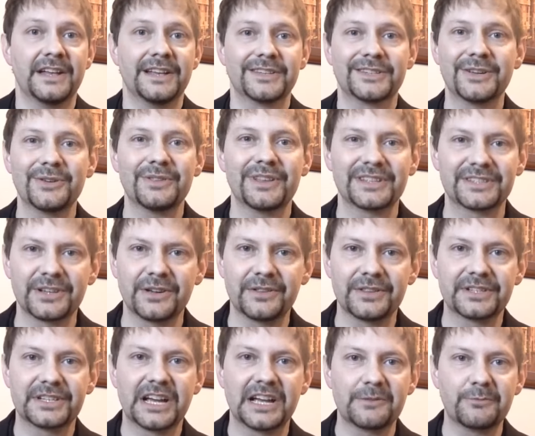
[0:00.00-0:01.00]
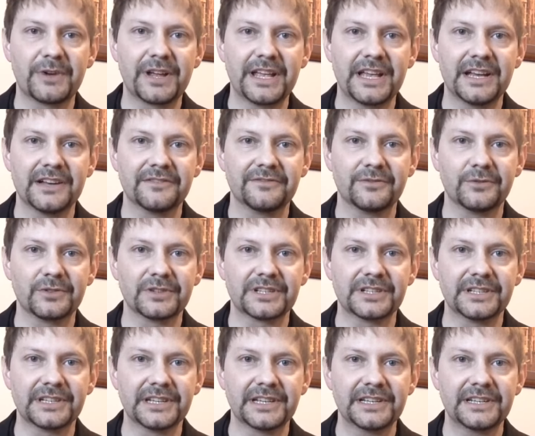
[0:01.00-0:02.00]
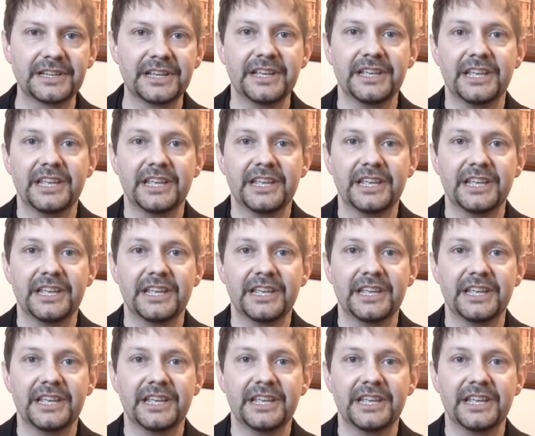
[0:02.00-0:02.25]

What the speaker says: So that's all the time we have for tonight.